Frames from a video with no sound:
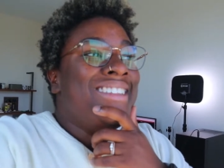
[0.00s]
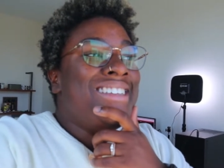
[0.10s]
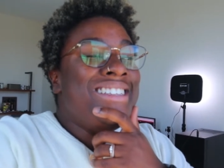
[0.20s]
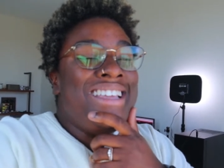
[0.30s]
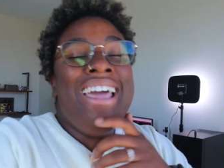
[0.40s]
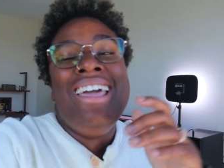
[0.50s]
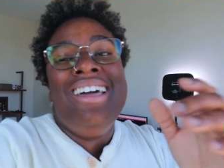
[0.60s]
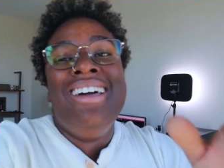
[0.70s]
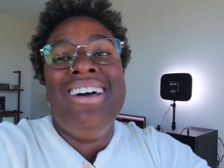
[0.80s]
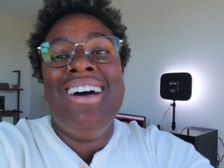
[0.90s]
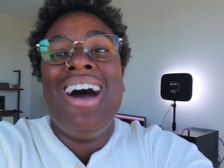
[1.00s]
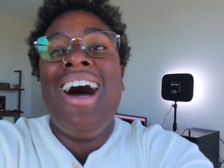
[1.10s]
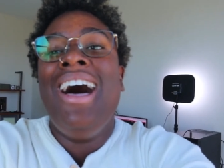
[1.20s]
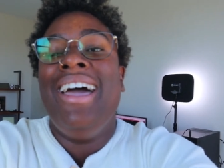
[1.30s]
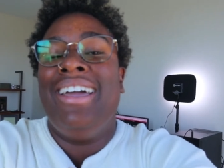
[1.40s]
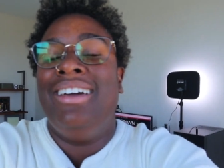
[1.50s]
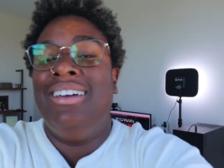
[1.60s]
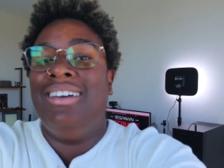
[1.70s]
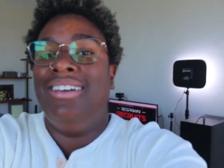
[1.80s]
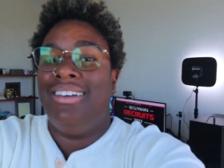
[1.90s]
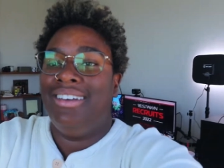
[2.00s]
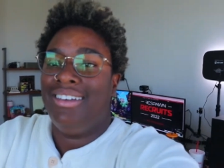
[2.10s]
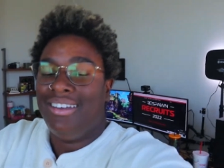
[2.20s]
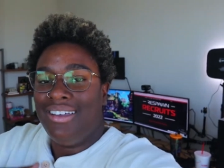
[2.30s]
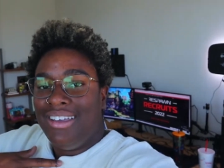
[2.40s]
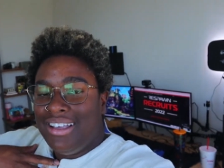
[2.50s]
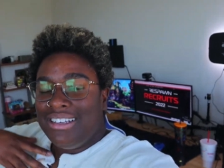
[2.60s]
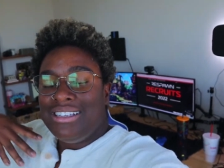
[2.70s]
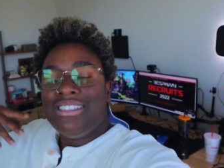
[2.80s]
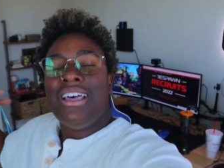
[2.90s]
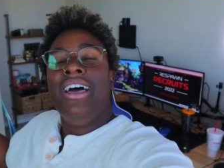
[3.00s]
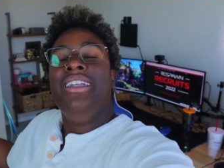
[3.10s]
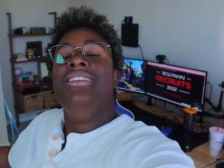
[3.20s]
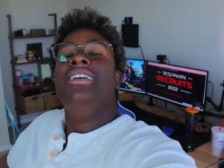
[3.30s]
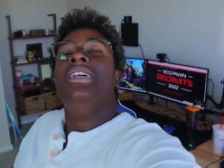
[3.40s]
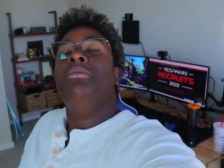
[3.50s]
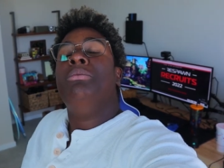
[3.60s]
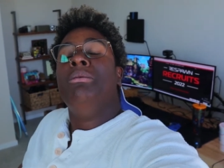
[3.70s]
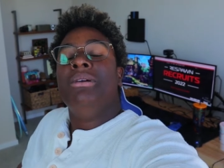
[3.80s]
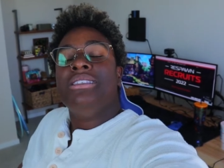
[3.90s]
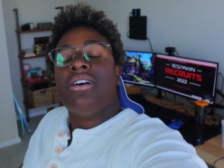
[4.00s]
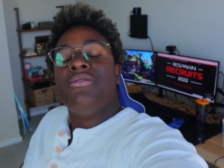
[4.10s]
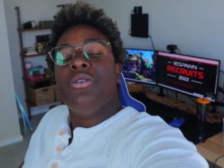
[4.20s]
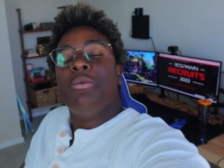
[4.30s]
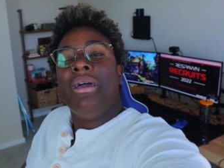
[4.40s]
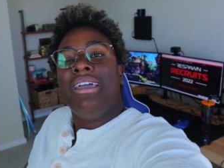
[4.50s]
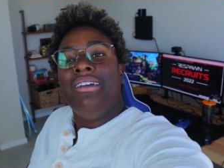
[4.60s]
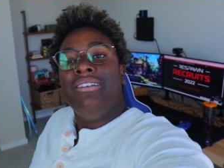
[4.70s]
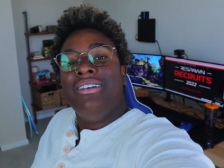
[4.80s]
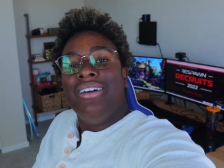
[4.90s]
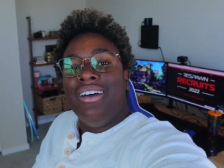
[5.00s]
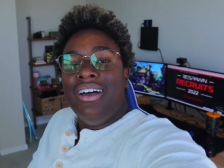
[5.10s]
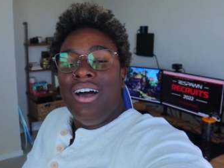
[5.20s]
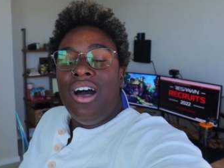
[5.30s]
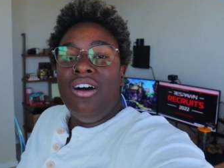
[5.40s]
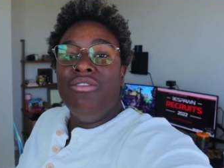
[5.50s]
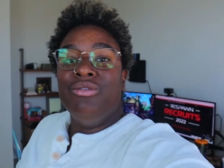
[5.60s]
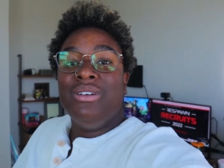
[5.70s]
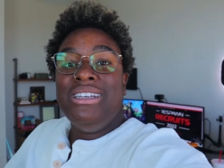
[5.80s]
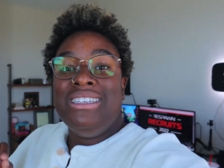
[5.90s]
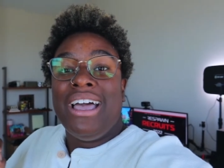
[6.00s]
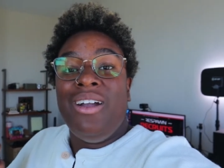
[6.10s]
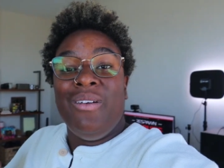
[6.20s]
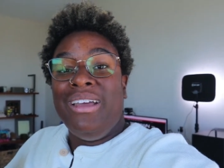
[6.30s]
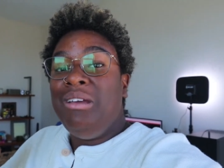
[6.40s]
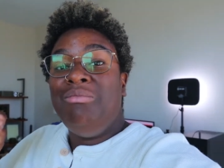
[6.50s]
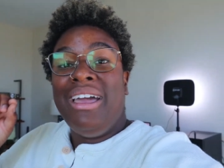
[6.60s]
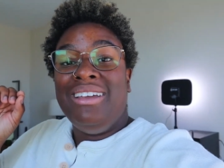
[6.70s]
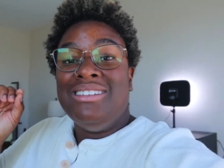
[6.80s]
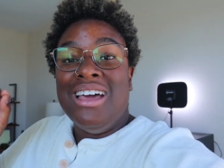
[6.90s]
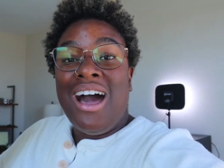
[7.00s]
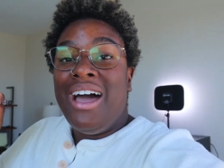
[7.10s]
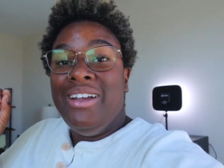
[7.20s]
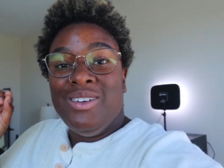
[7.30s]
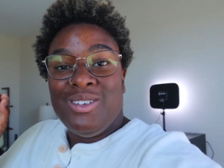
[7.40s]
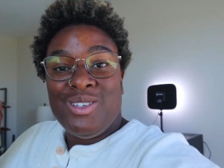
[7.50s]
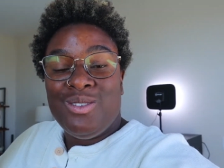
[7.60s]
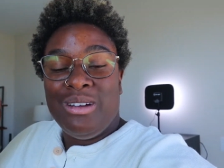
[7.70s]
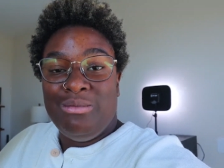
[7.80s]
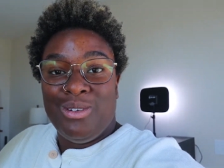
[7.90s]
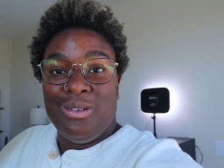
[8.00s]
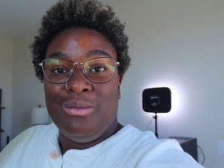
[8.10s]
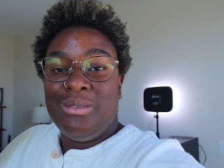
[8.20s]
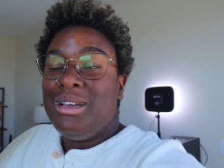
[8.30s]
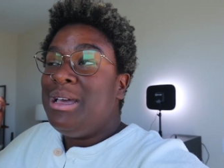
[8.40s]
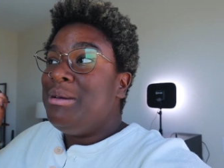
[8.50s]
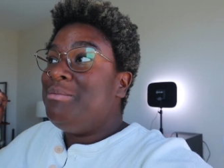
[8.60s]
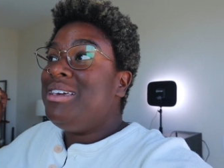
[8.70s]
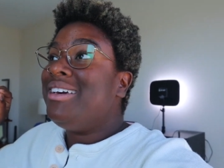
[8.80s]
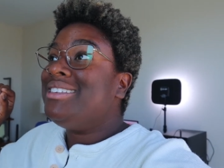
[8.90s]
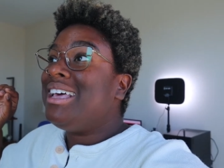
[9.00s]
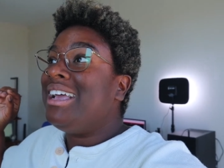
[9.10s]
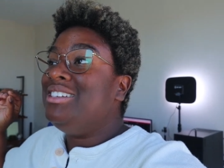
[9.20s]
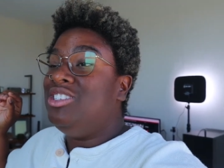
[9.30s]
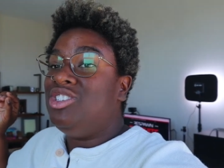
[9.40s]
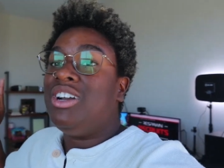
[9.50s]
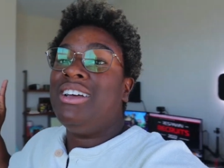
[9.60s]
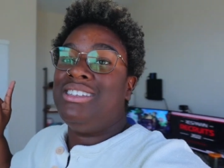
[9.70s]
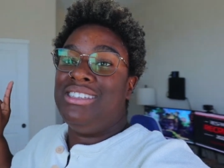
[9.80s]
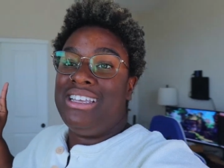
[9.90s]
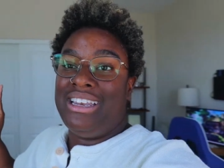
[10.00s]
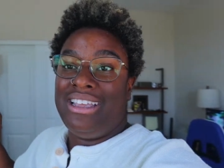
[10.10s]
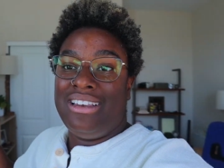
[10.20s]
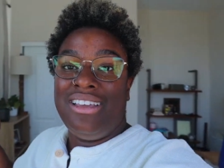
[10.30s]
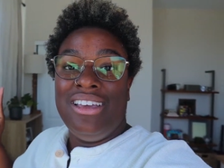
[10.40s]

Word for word: Today, I decided that I would put myself through the pain of redecorating my entire stream room because I just did it